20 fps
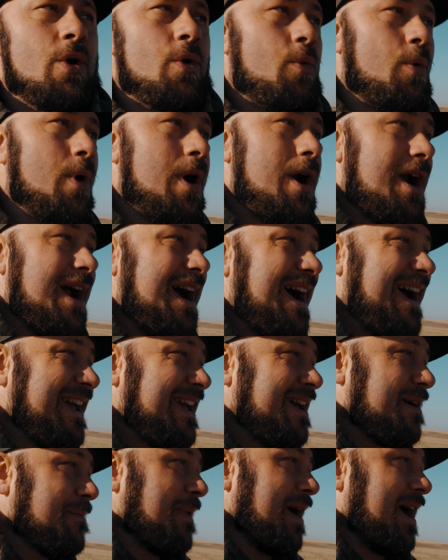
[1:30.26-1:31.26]
where I
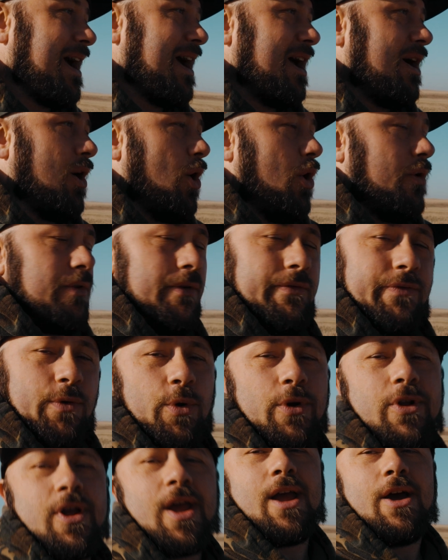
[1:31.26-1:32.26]
am at over
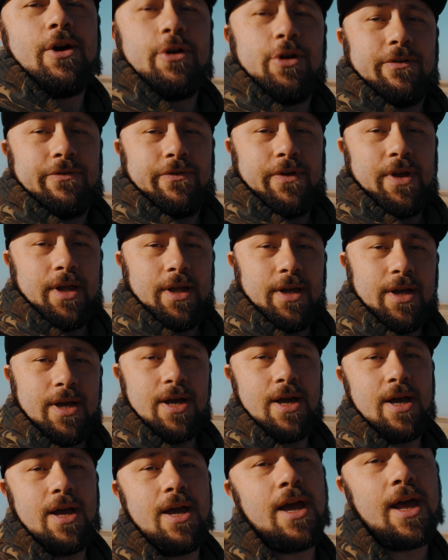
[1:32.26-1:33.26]
forty-eight hundred feet,
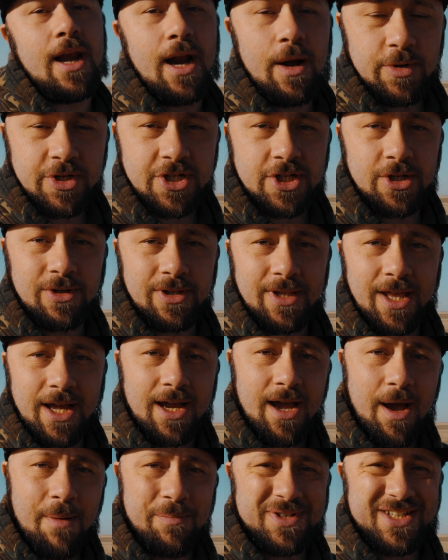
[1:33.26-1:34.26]
and I was shooting that
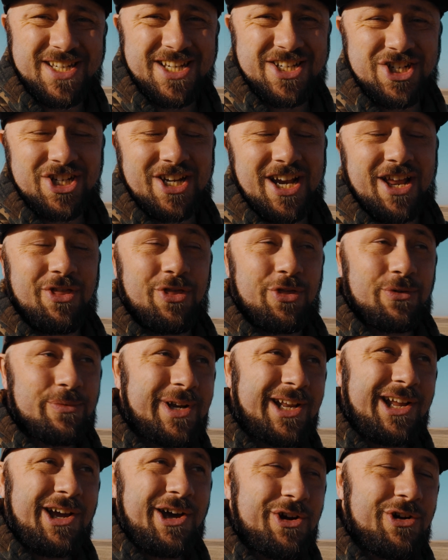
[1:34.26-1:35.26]
competition at
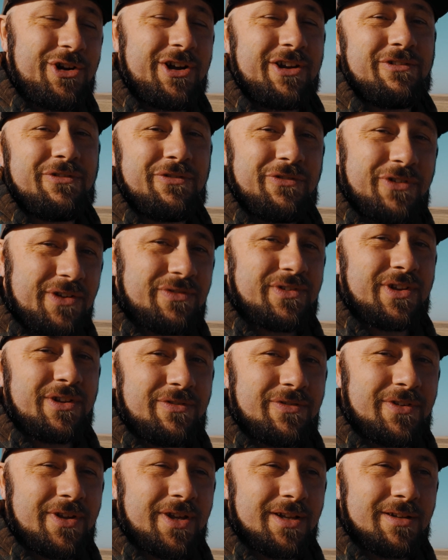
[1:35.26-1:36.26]
three hundred fifty
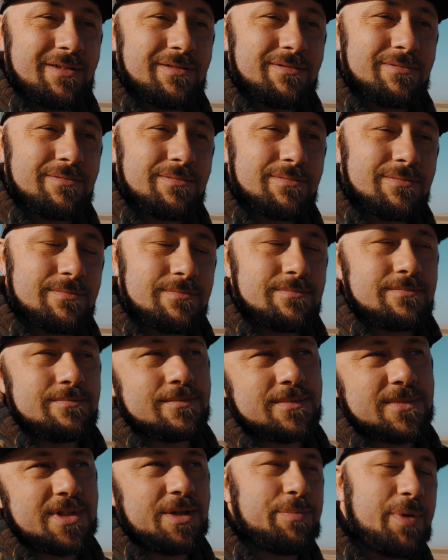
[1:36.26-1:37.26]
feet,
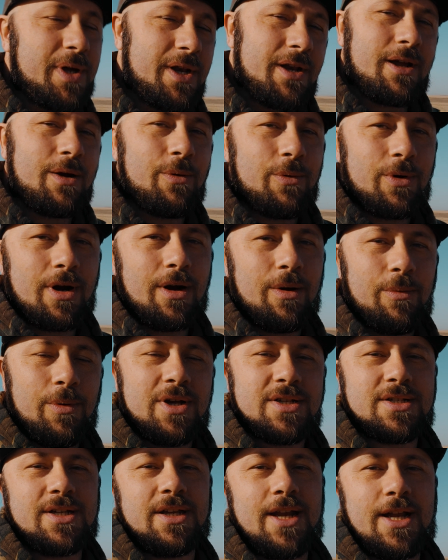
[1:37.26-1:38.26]
depending on where I
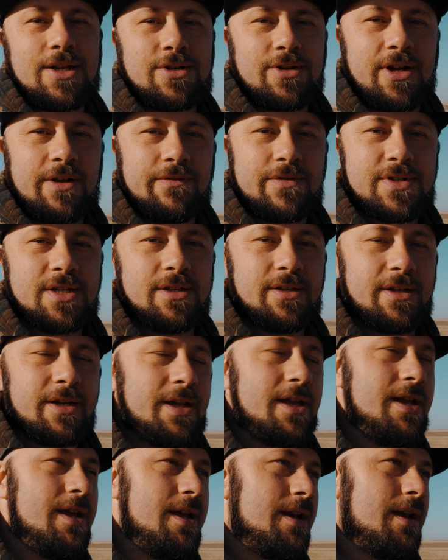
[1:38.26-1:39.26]
was on that training facility.
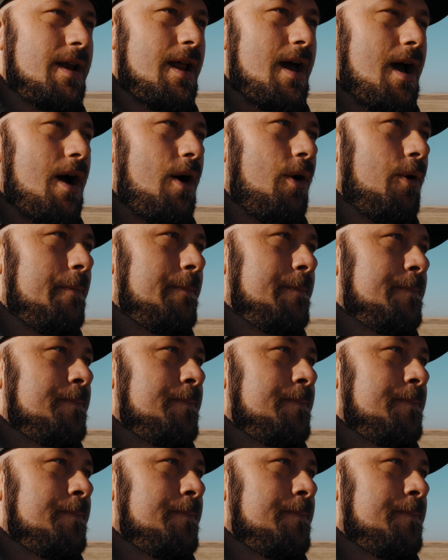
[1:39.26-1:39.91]
Now,